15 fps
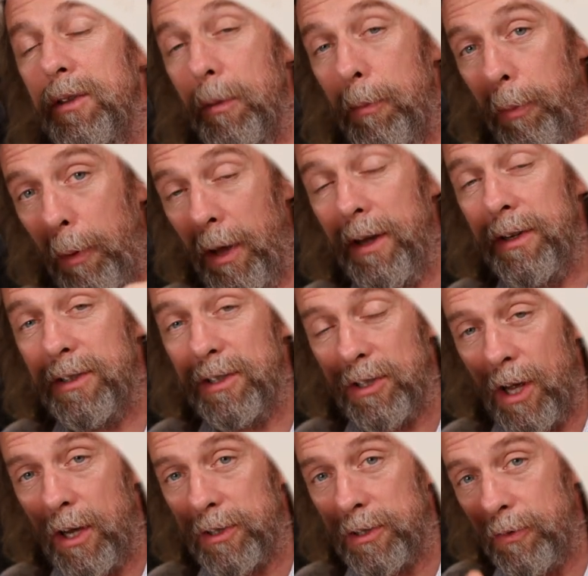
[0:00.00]
The blood
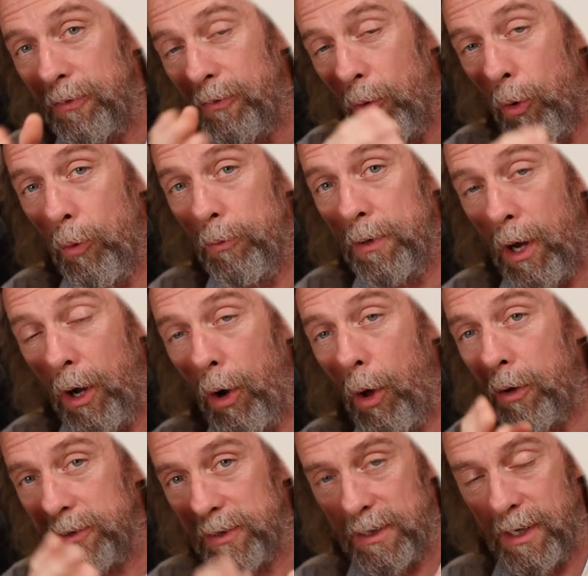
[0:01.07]
starts to form
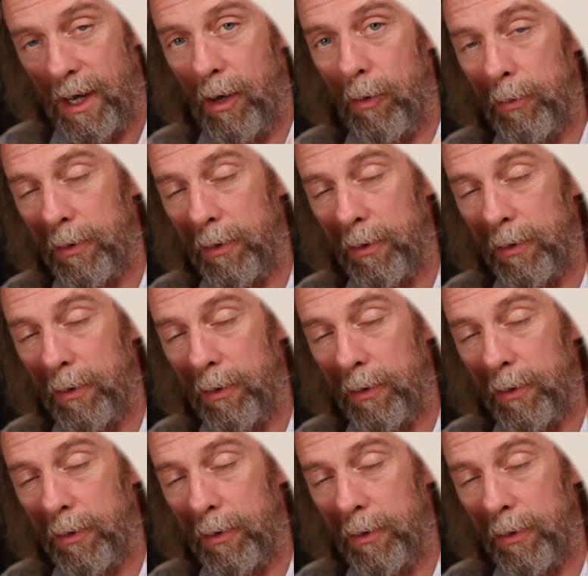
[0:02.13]
clots now